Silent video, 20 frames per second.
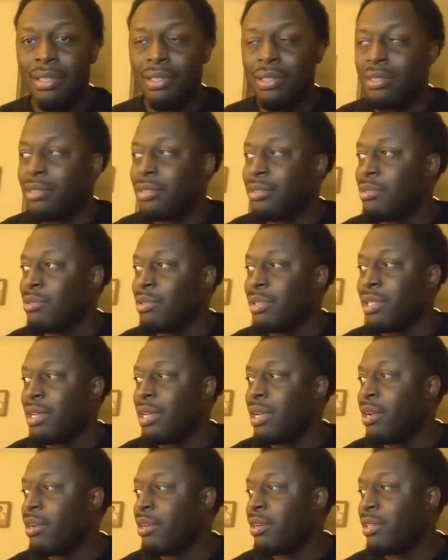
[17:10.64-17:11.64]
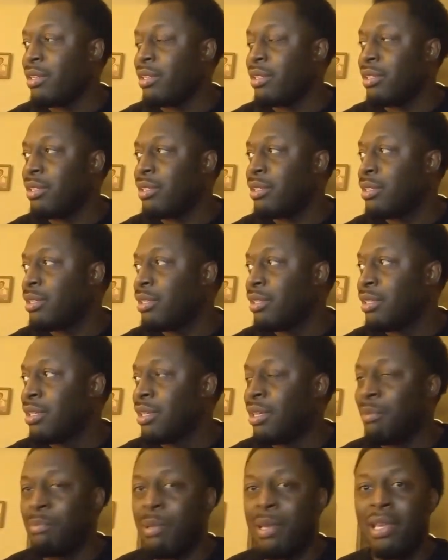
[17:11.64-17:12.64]
you can hear
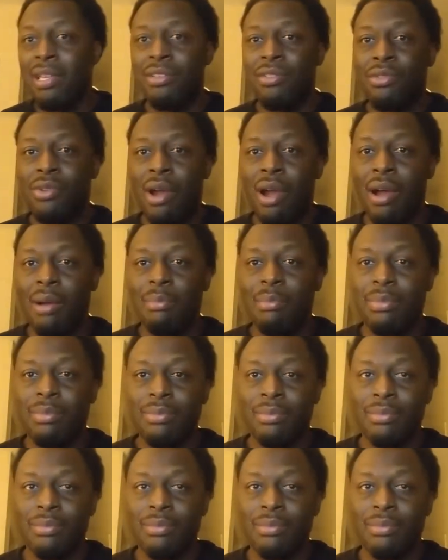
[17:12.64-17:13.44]
a pin drop.